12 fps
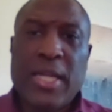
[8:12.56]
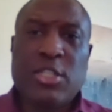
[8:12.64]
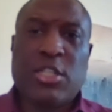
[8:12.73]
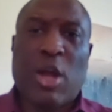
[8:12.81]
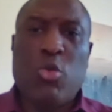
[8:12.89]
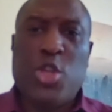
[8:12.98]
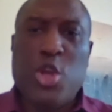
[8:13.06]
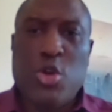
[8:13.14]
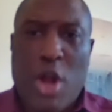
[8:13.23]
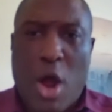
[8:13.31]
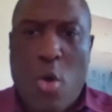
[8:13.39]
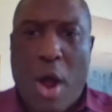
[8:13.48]
So you
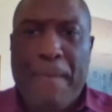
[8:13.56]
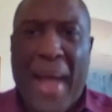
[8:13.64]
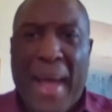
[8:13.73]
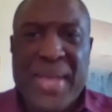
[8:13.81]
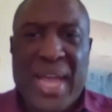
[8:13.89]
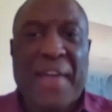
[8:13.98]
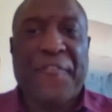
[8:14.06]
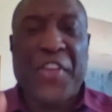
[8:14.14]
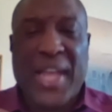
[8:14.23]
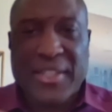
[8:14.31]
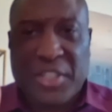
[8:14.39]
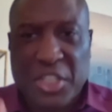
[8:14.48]
know Aubameyang, if he
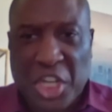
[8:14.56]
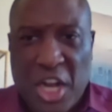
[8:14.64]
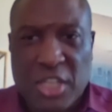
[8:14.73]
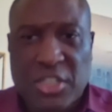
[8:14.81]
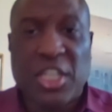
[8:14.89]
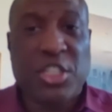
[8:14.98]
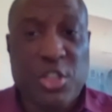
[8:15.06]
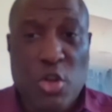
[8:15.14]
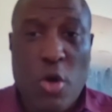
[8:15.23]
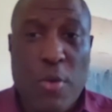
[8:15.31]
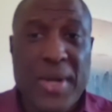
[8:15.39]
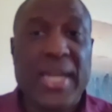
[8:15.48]
gets the chances,
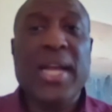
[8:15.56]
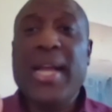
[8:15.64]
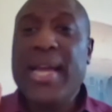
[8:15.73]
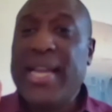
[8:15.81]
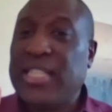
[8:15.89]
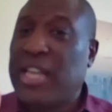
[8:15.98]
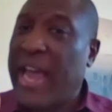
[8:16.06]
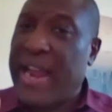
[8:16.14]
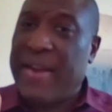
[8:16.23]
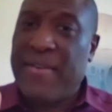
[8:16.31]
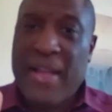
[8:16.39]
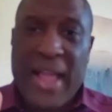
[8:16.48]
normally he's
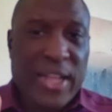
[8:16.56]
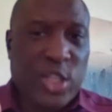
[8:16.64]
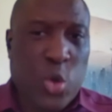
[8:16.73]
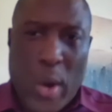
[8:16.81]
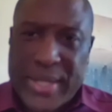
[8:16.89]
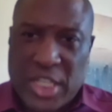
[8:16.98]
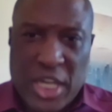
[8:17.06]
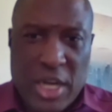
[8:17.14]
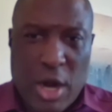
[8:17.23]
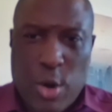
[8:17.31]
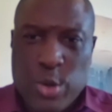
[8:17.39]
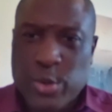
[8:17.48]
getting 20
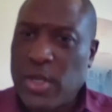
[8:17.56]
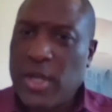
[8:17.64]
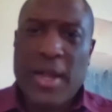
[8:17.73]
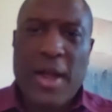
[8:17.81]
goals.